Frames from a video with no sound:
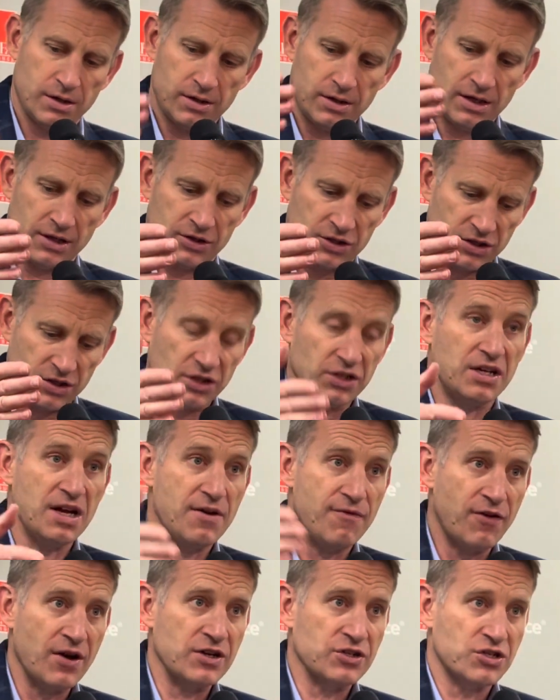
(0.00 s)
It's
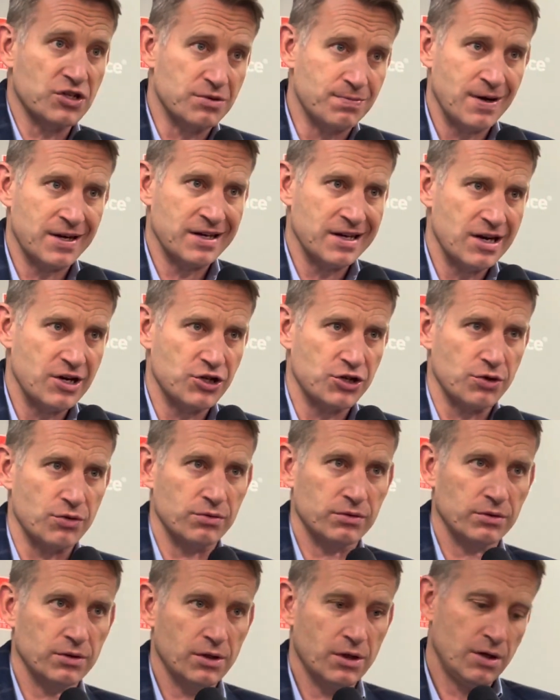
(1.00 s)
defense has been the issue.
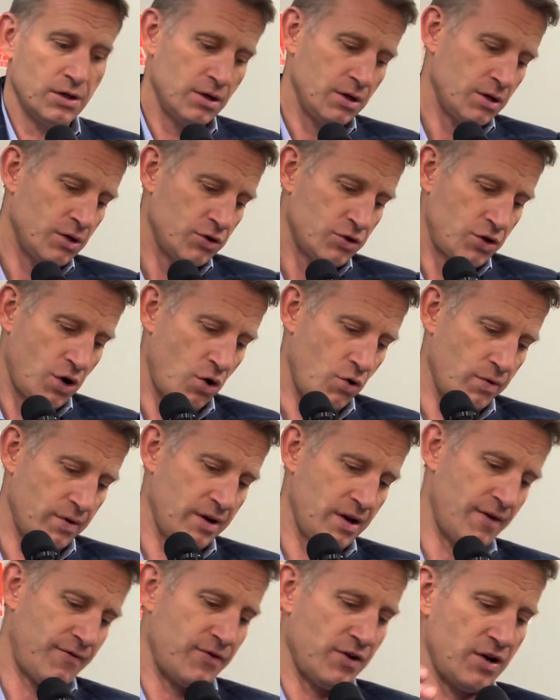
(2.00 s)
So
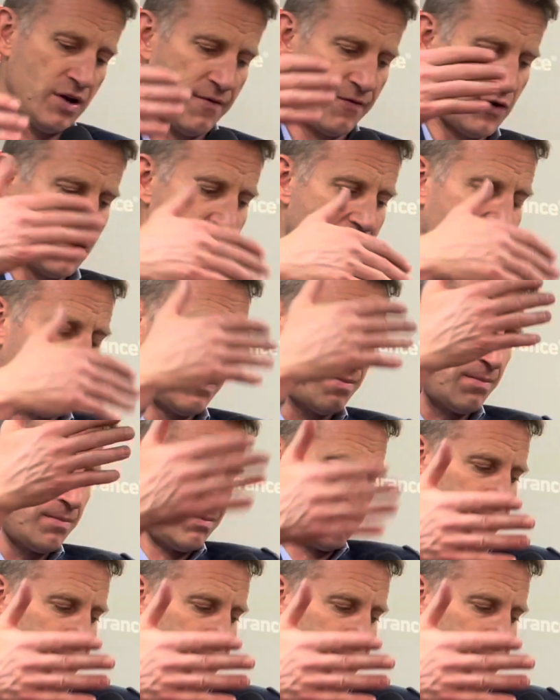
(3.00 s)
if you haven't